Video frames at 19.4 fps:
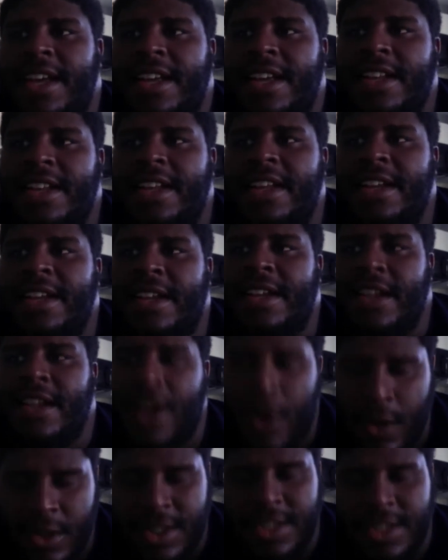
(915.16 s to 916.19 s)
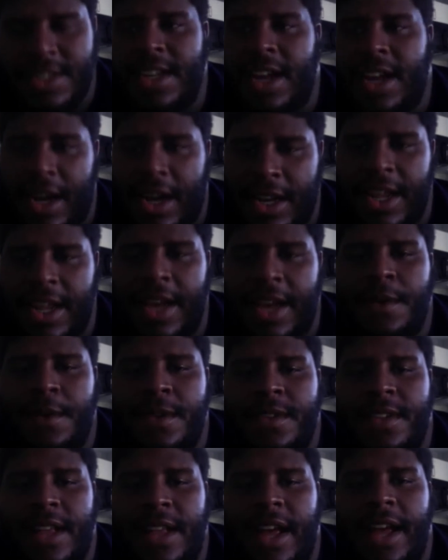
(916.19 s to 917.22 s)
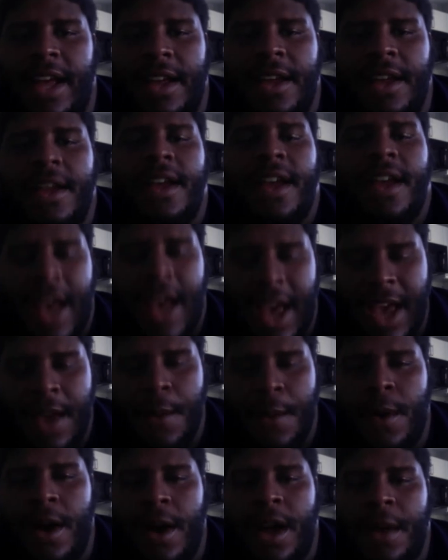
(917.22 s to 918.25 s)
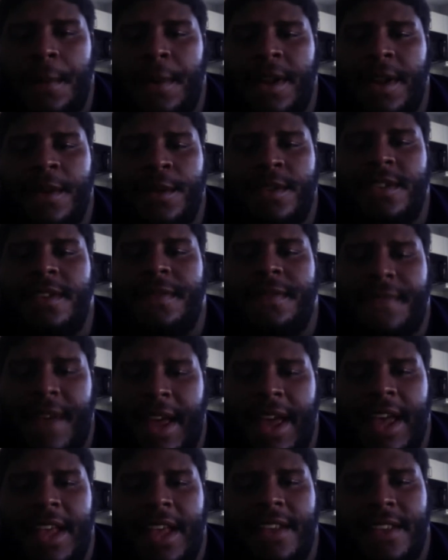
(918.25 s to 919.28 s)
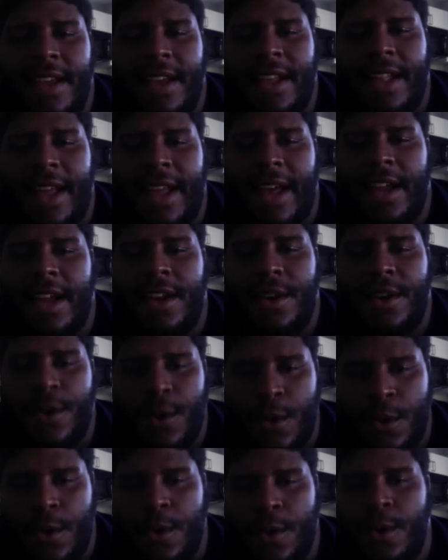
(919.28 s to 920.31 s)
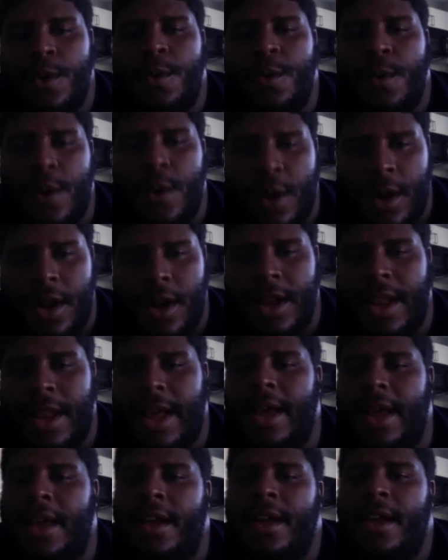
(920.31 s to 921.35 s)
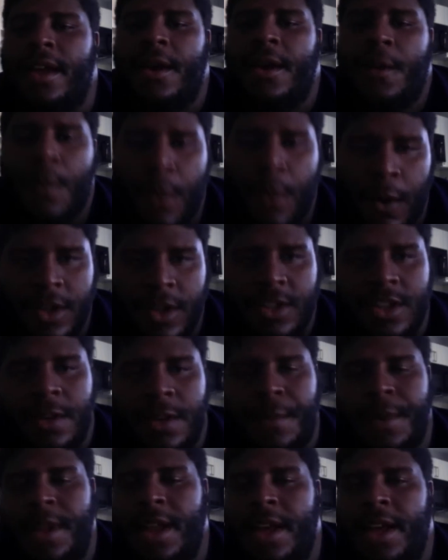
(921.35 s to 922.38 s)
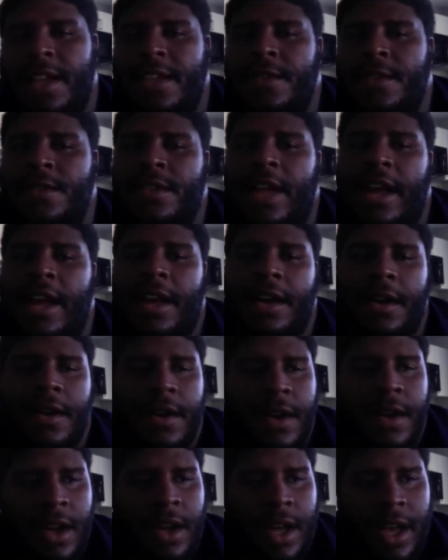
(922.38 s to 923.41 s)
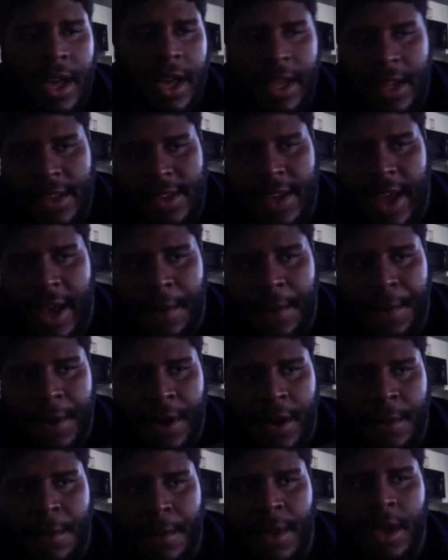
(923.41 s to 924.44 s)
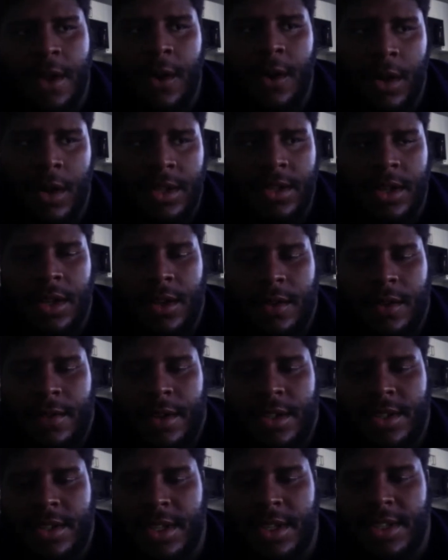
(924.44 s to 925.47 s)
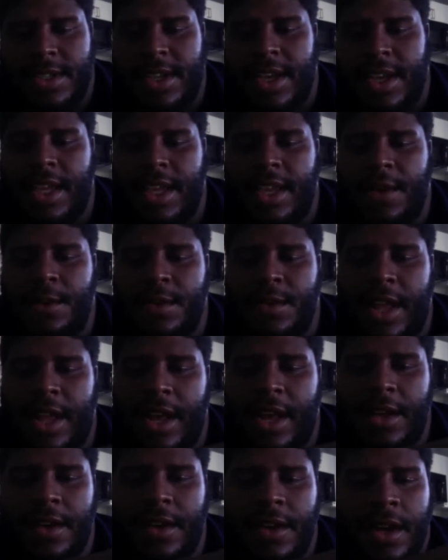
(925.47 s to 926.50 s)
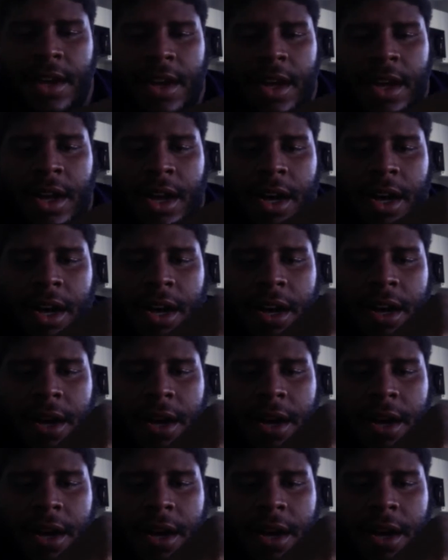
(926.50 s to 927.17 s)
the coaching and all of that was like A1, but it was the fans that like knew who you were and like wanted you to be there, because it was like at the time period of me going to the University of Kentucky, it was like a